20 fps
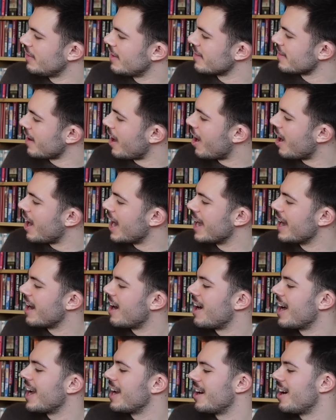says,
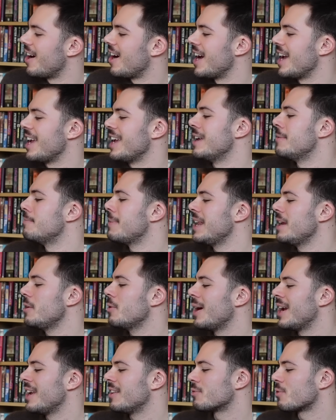I, in many
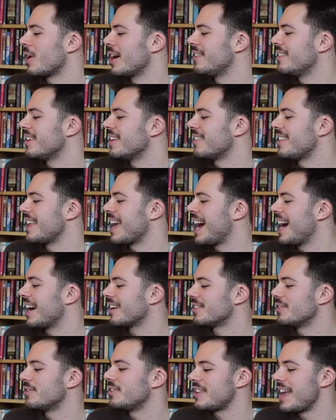ways, writing is the
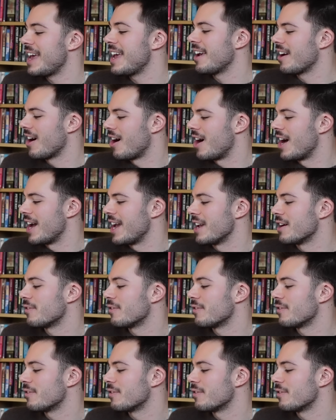act of saying I,